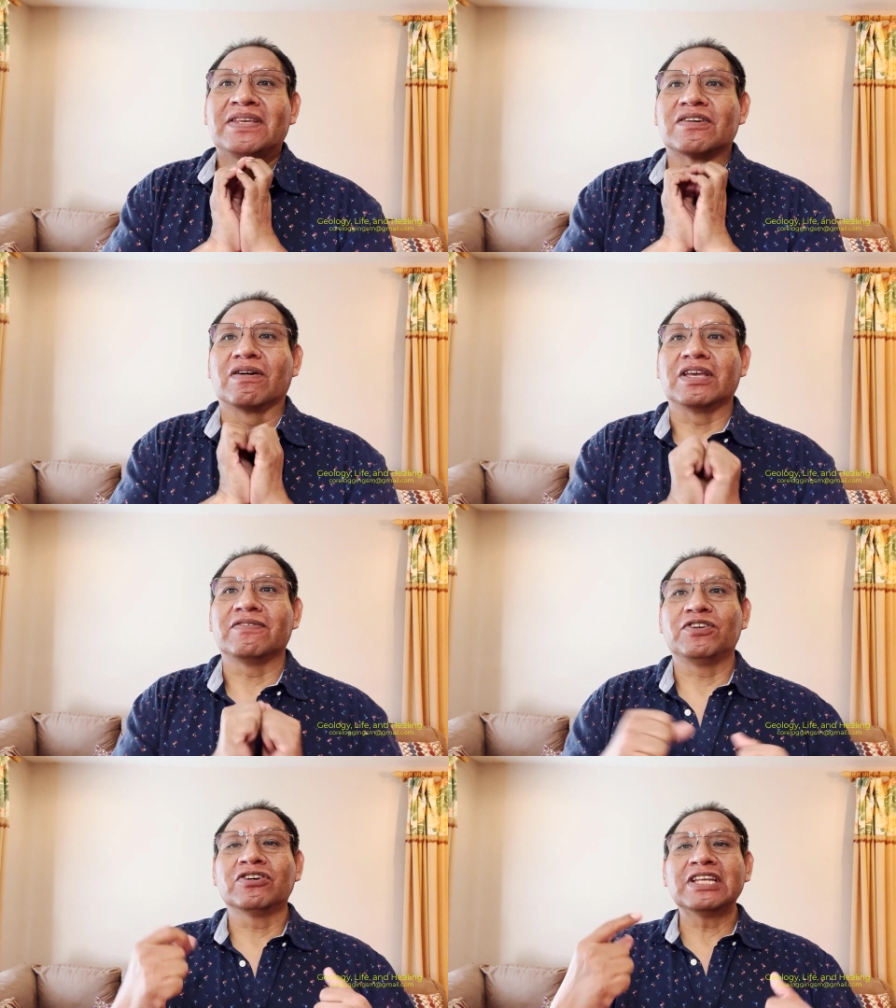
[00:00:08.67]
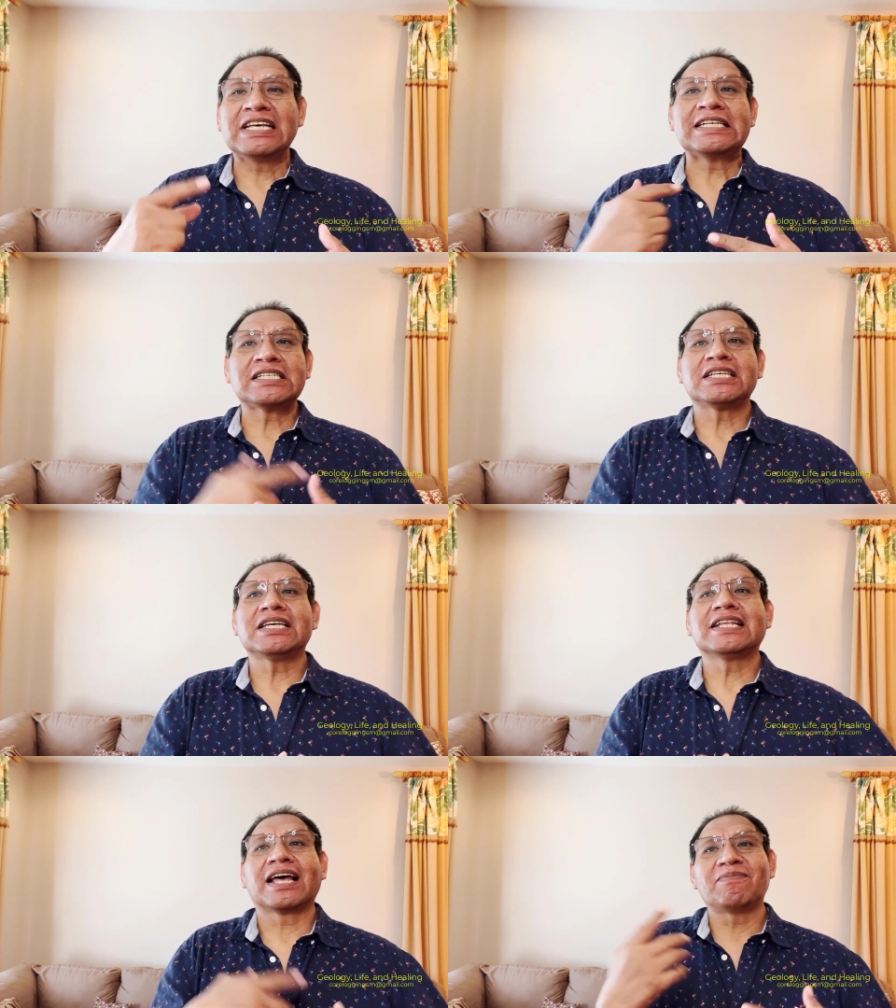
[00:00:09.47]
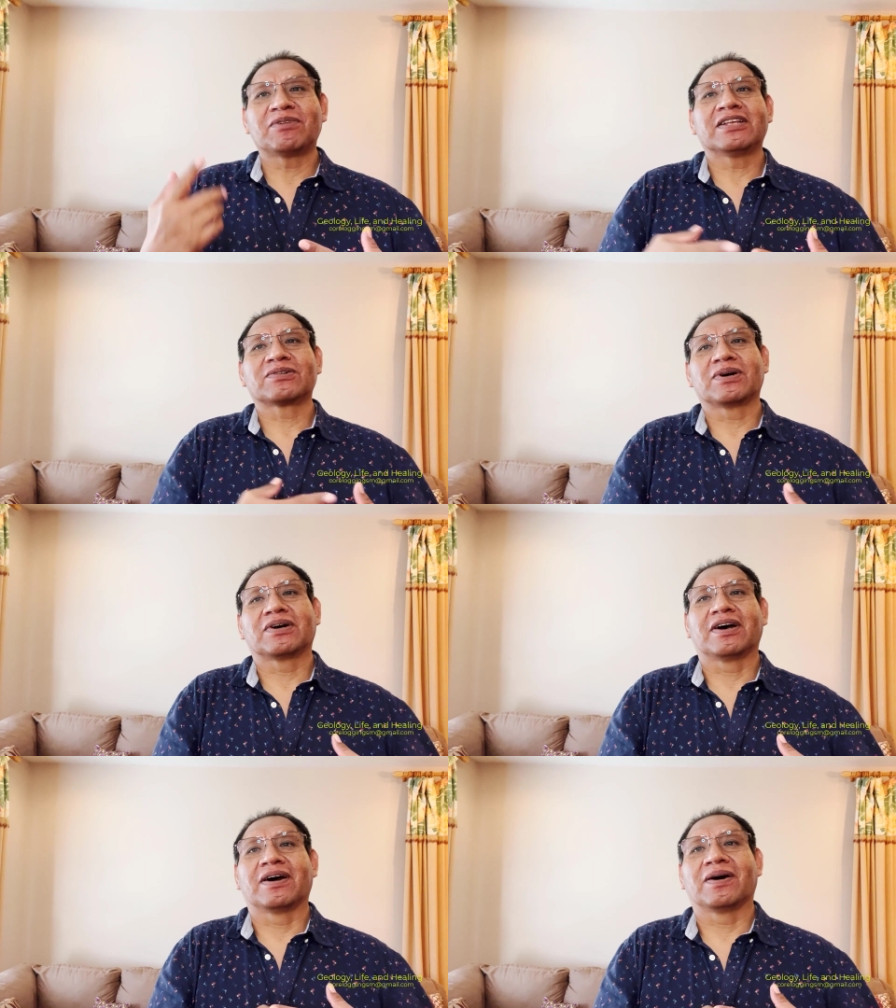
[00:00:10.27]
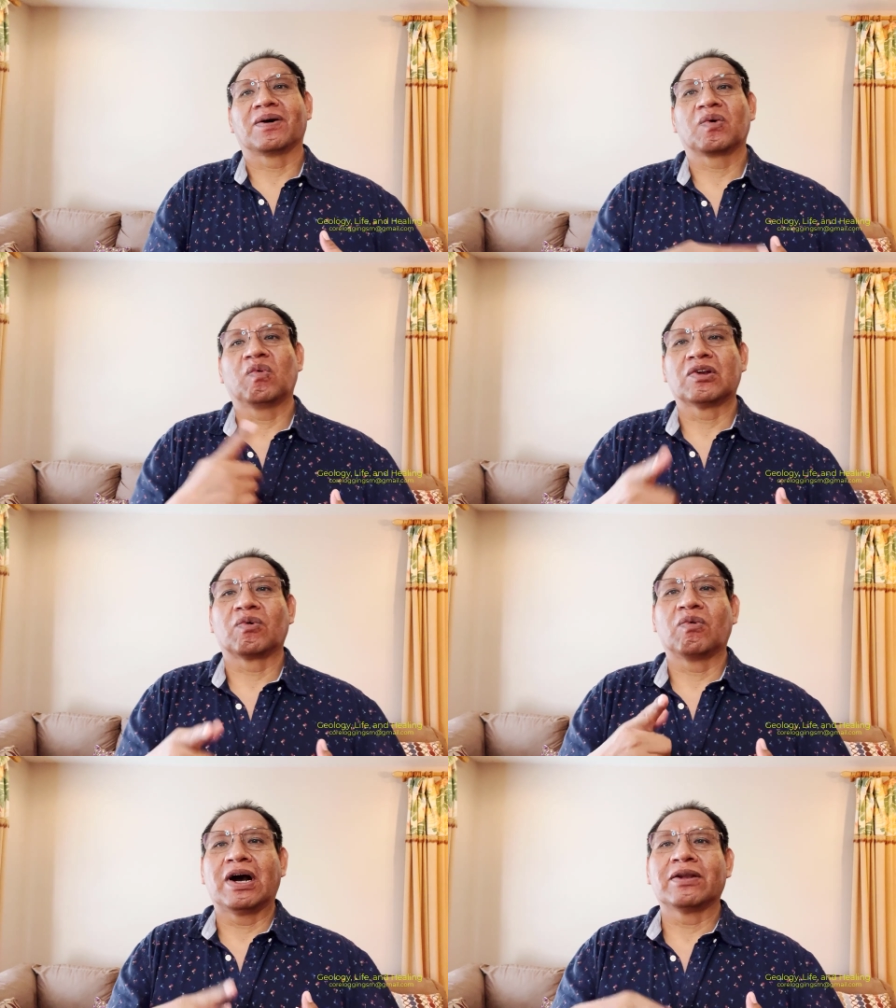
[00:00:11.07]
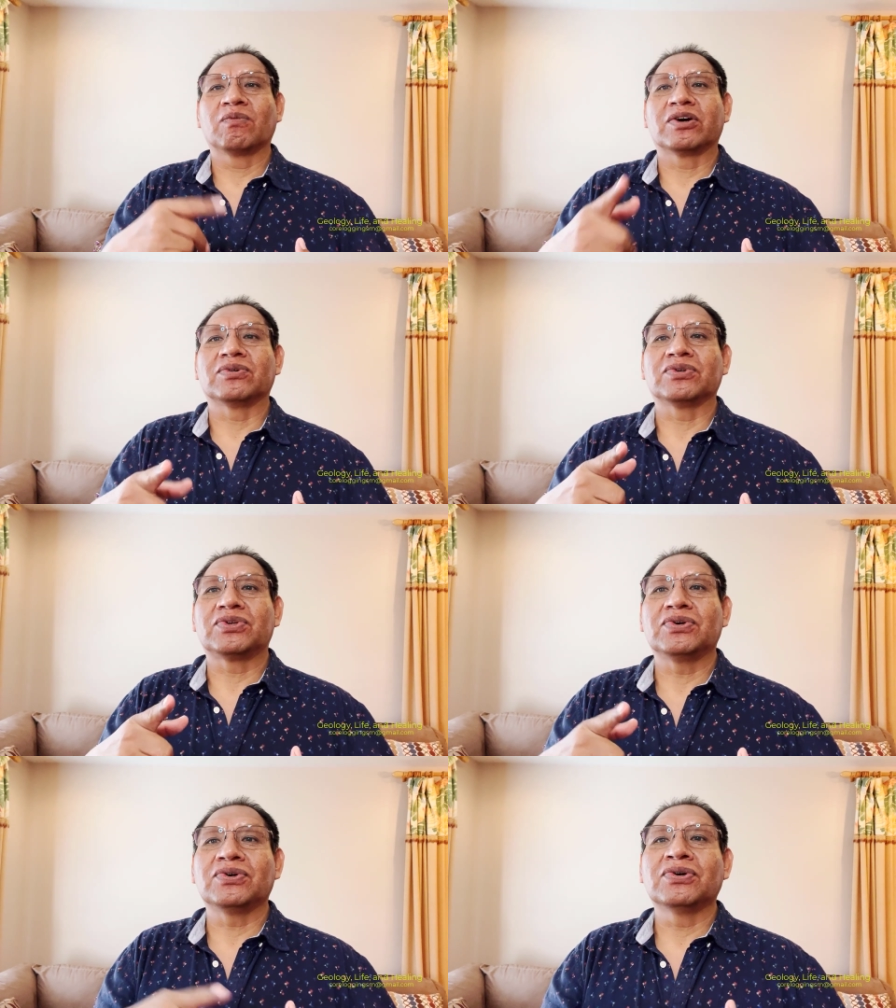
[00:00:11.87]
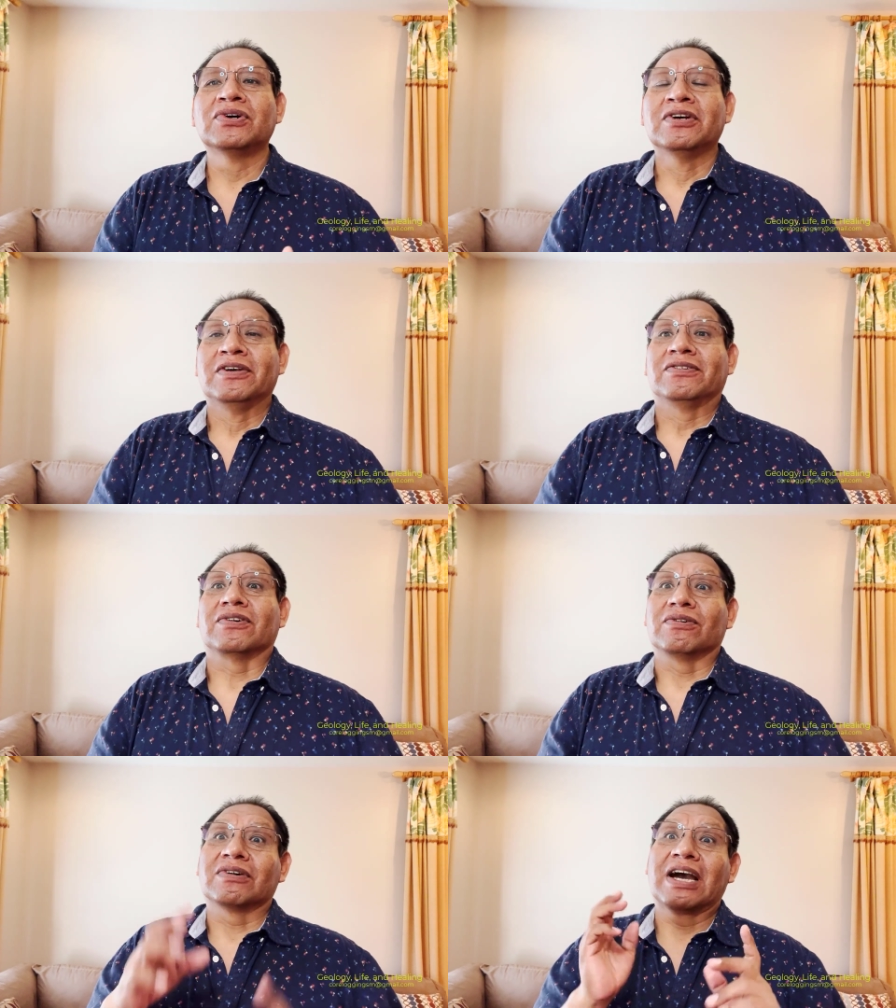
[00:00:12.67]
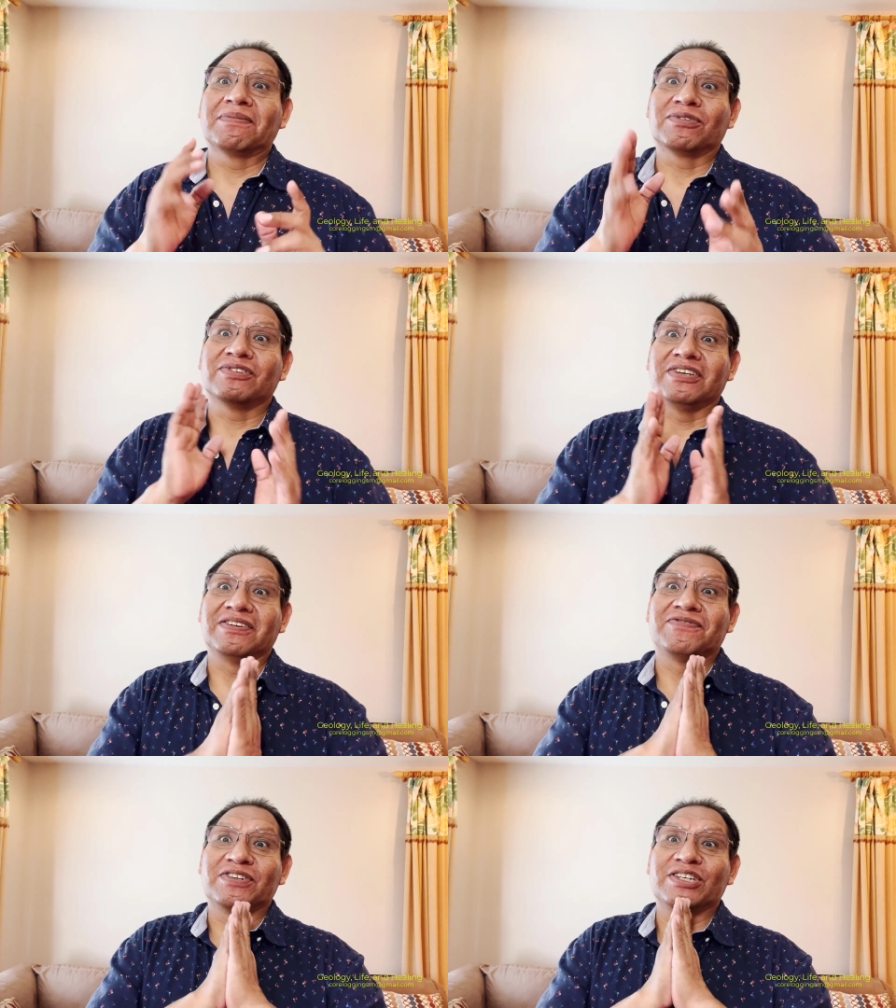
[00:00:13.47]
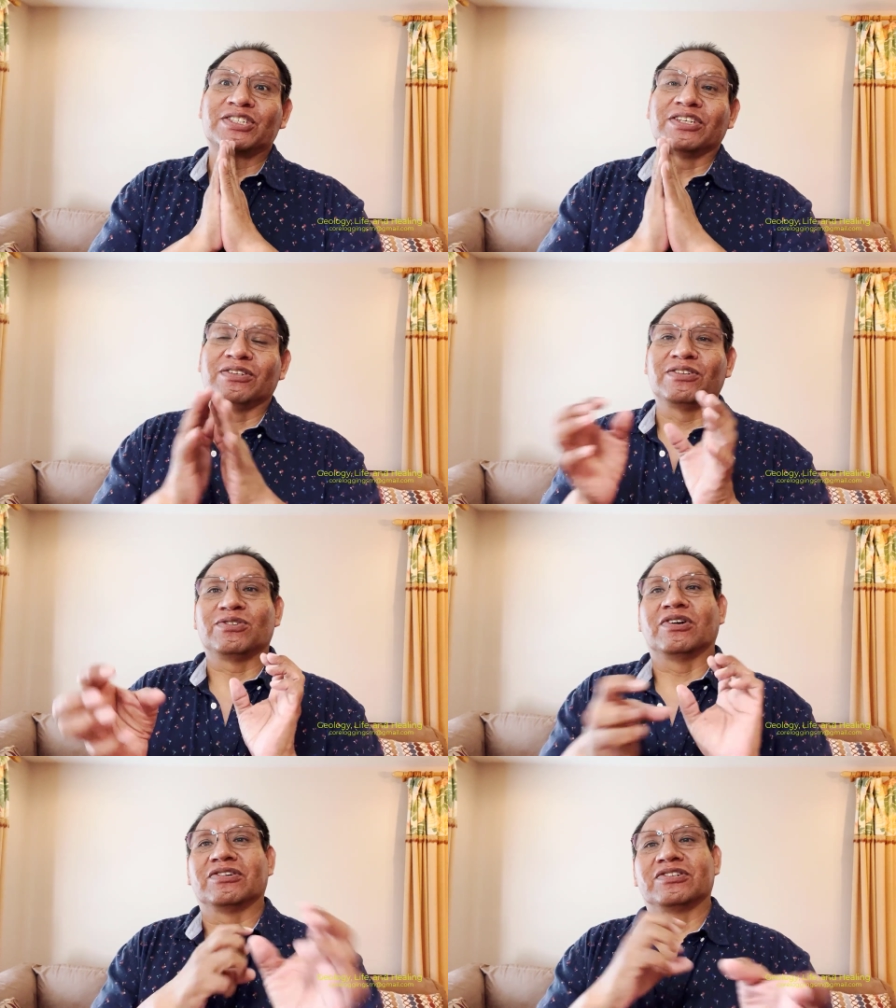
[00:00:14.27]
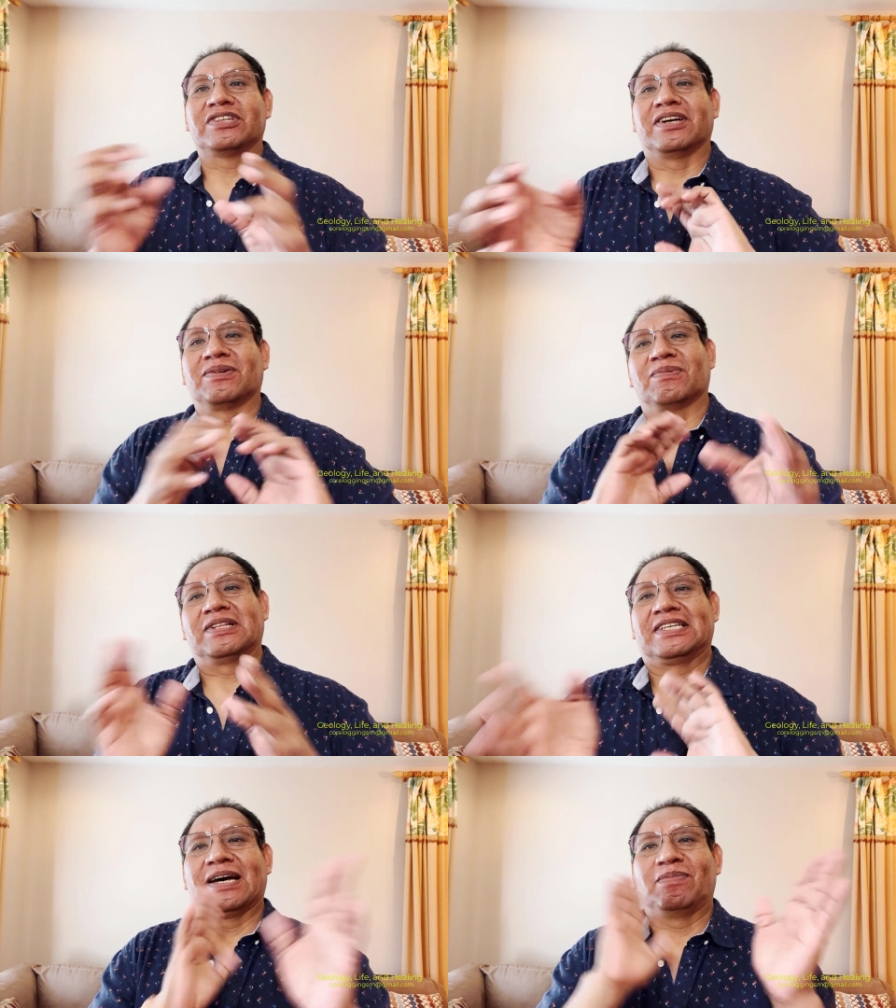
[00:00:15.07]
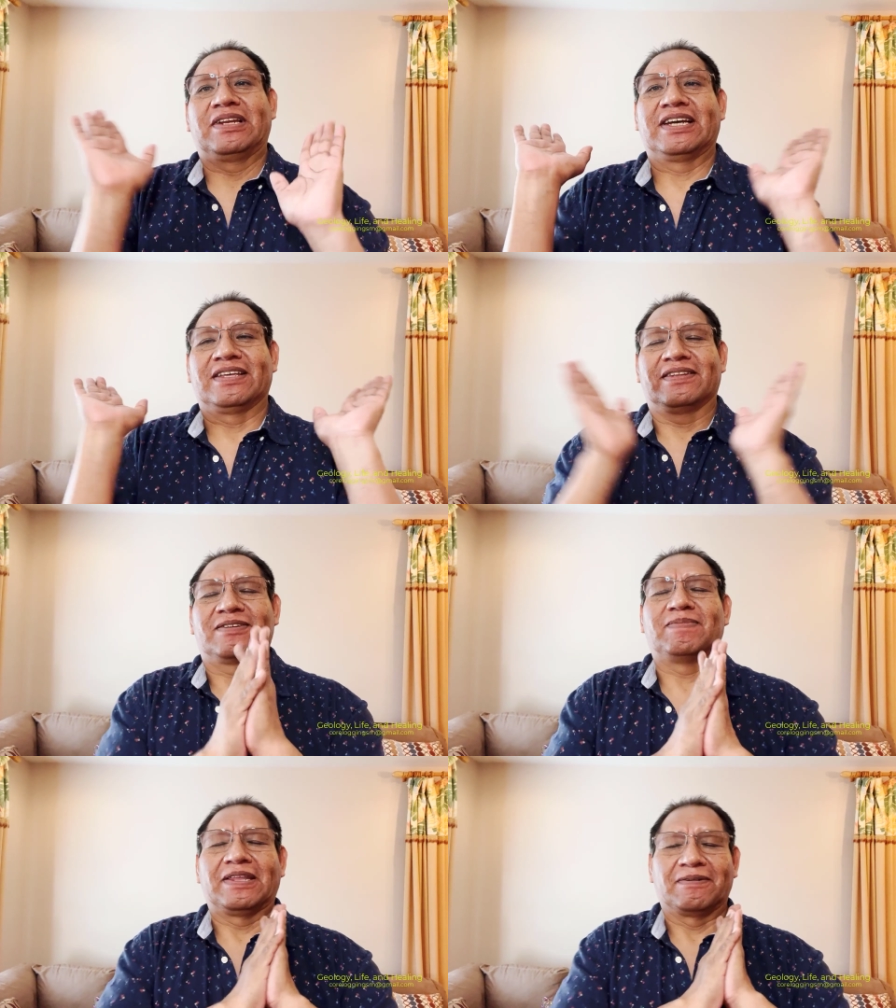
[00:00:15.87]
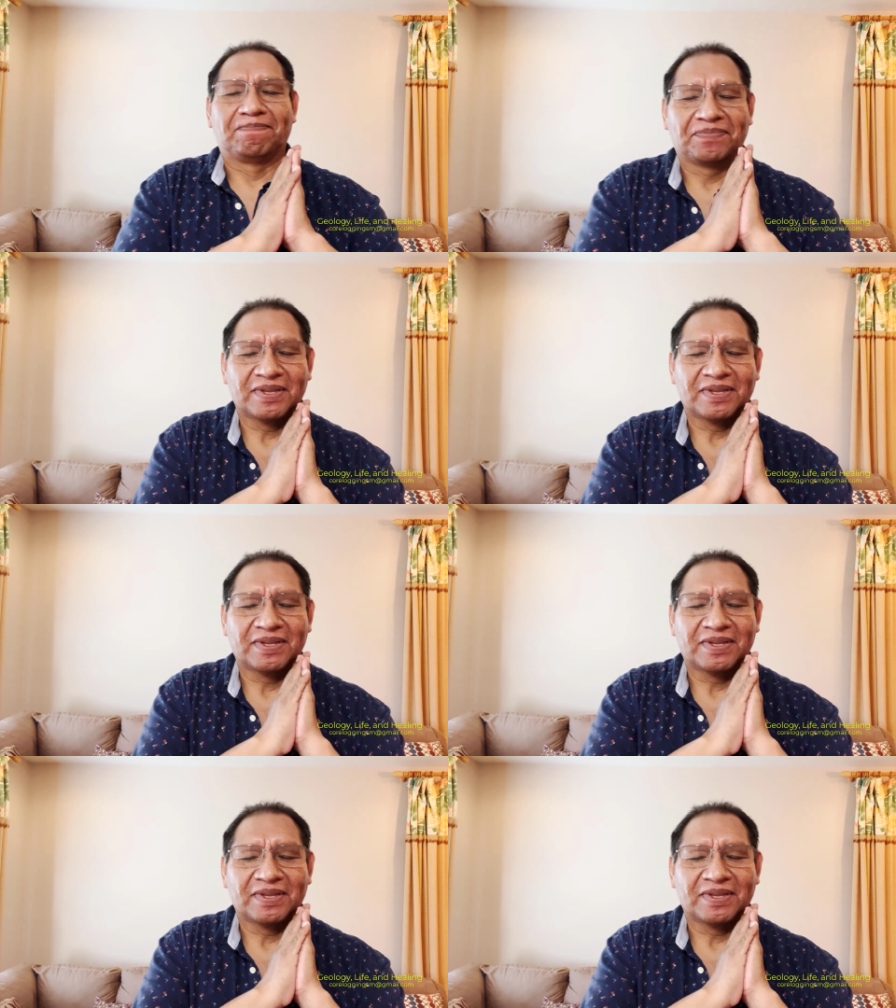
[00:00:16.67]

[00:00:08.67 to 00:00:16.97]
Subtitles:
So if you didn't see limonites 101, 102, so you have to see it first in order to understand what's happening in this paper.